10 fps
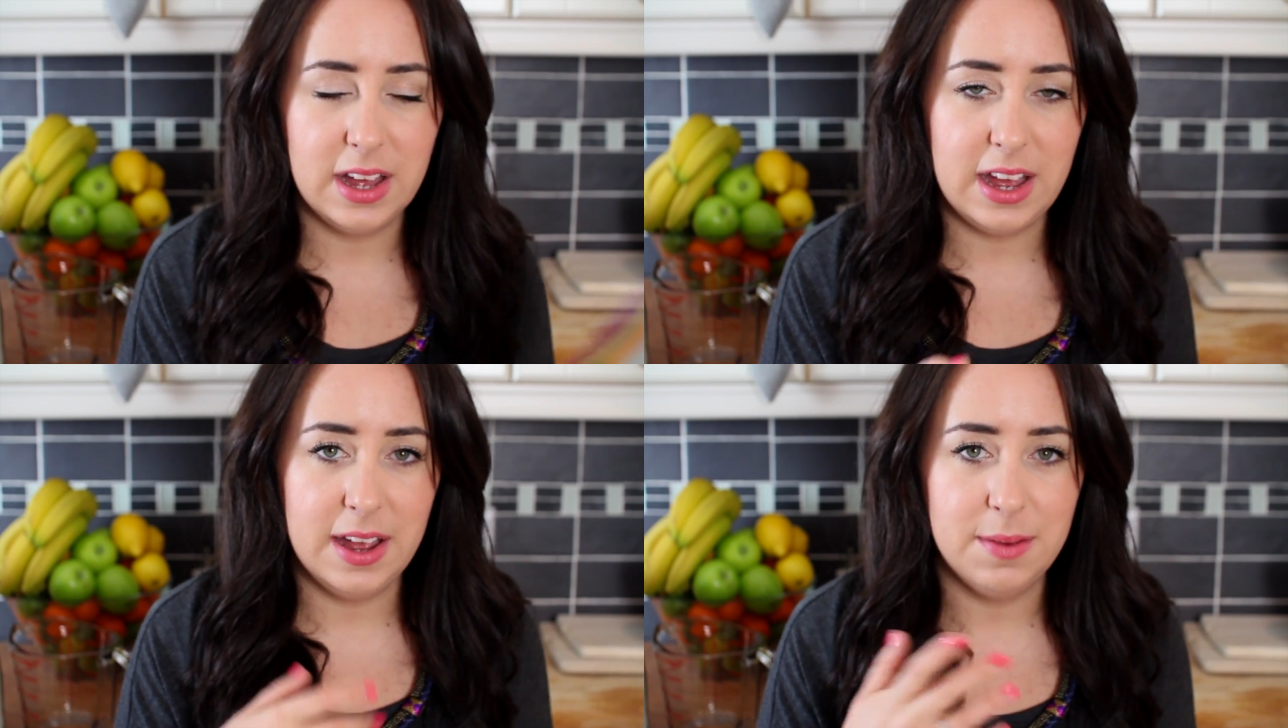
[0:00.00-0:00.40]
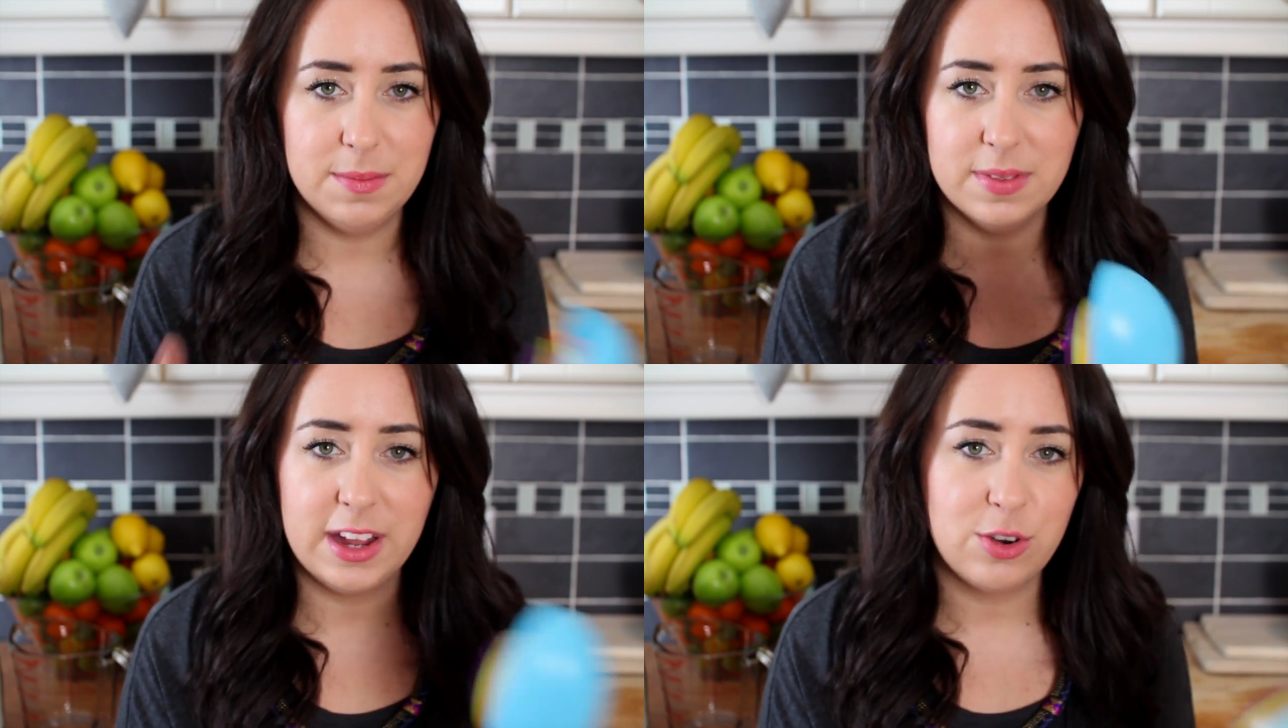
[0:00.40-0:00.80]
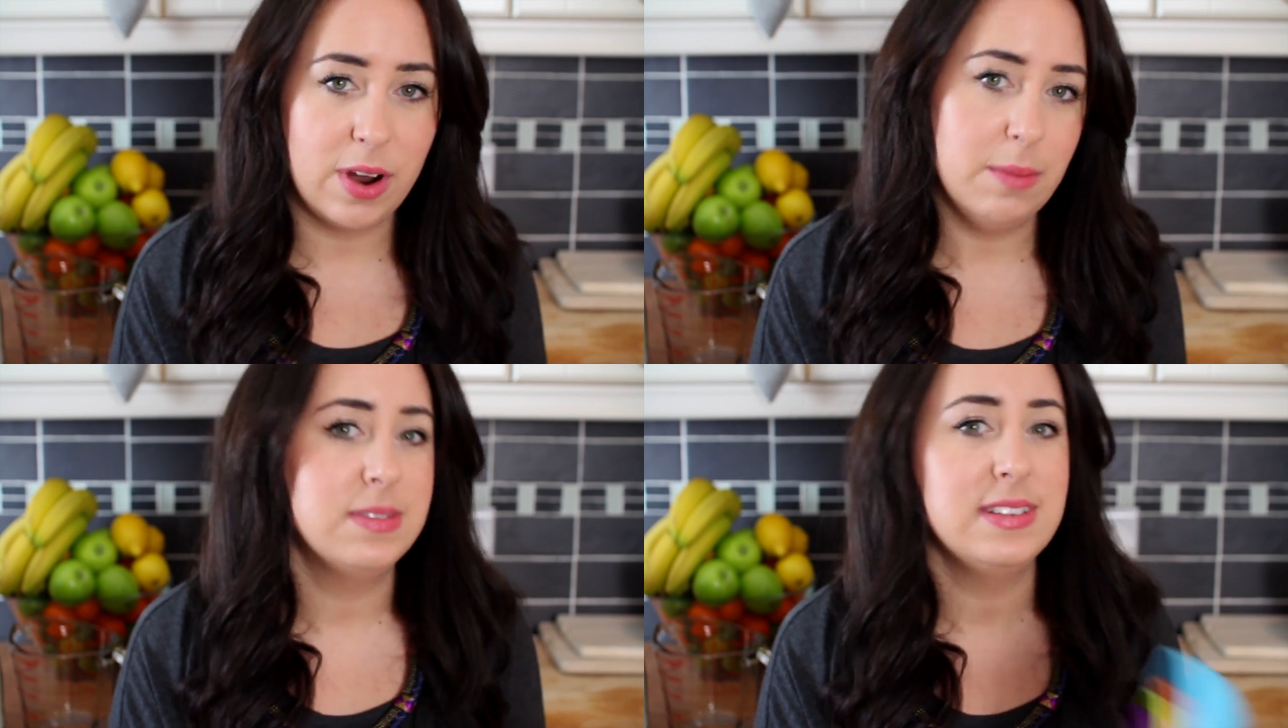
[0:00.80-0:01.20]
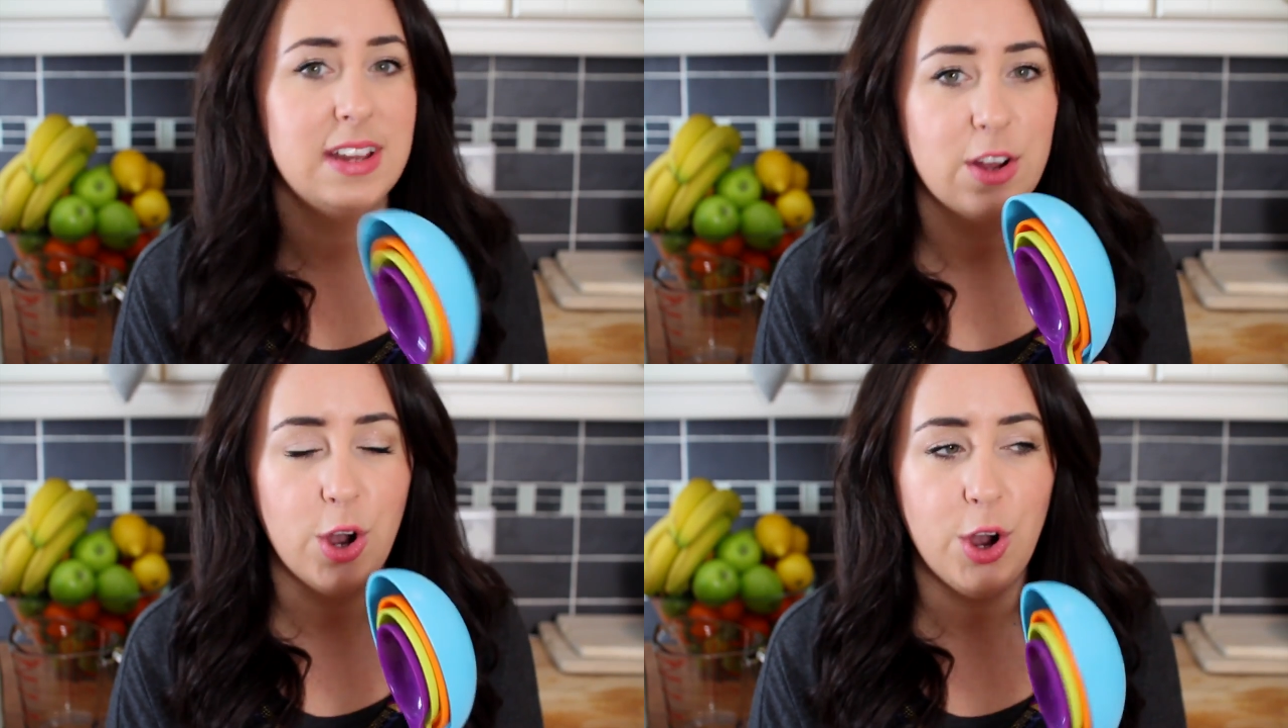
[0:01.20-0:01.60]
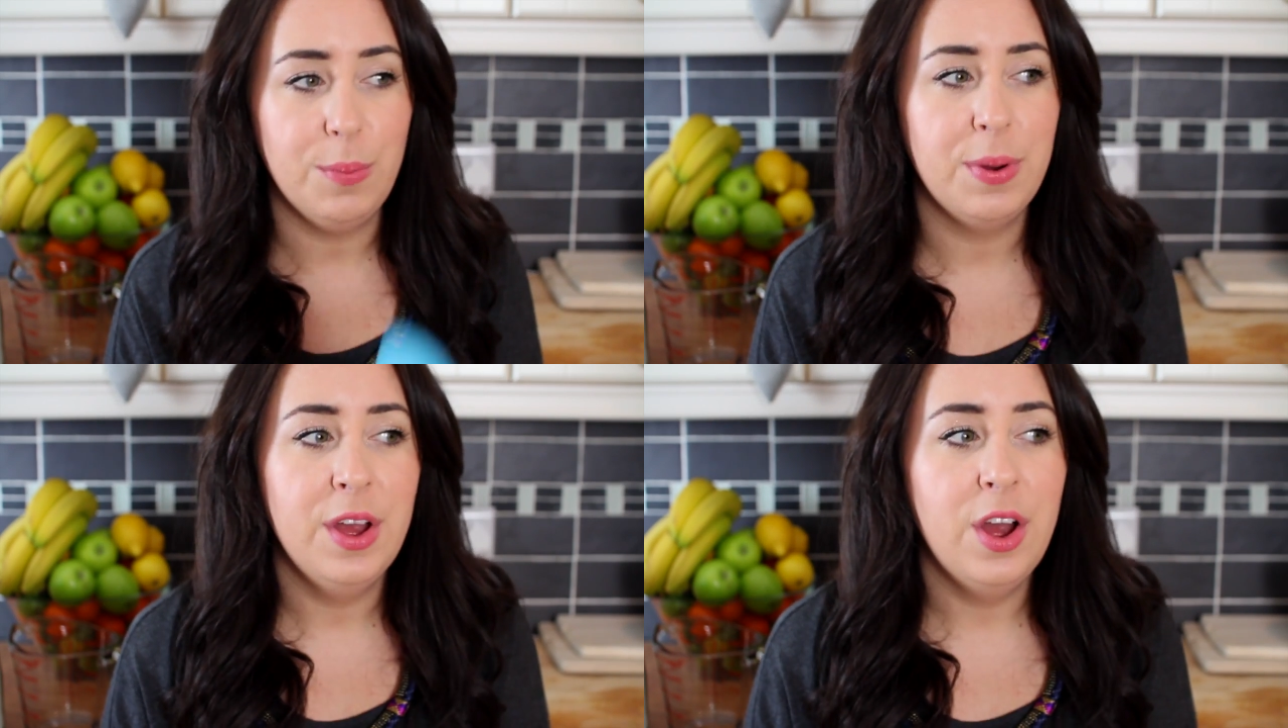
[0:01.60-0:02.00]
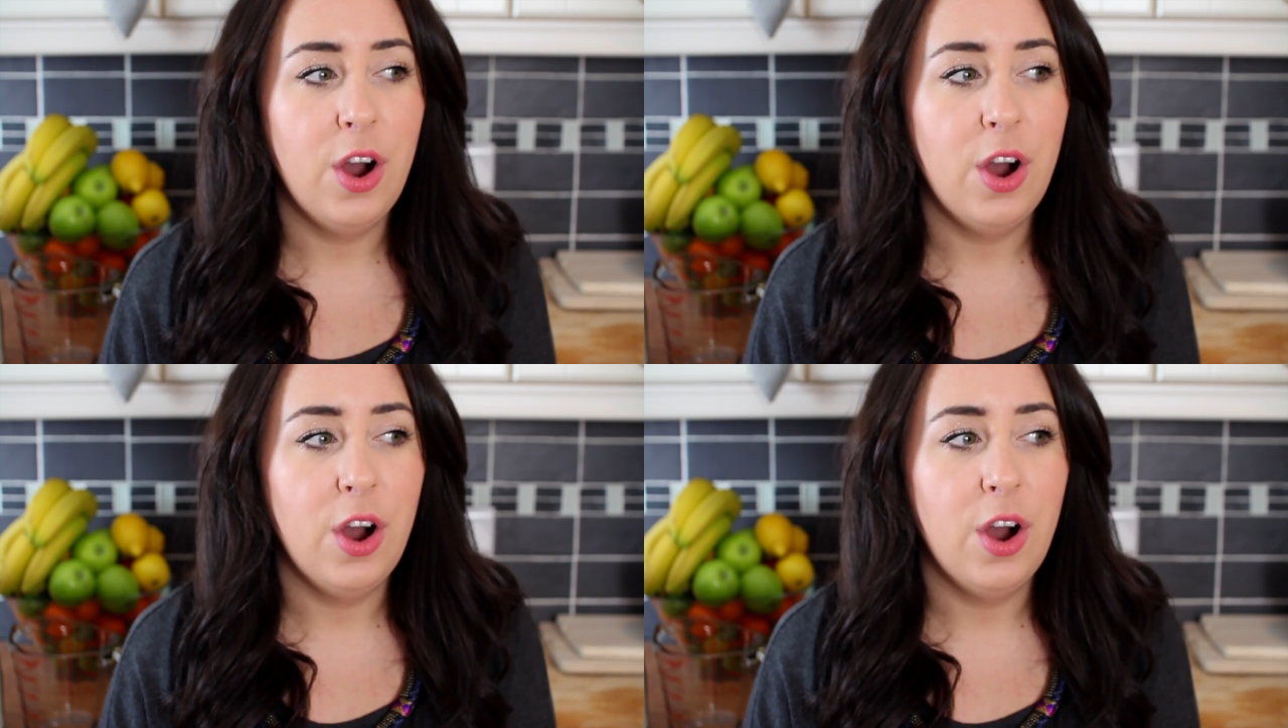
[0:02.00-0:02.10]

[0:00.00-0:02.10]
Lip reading: like grams is in a cup,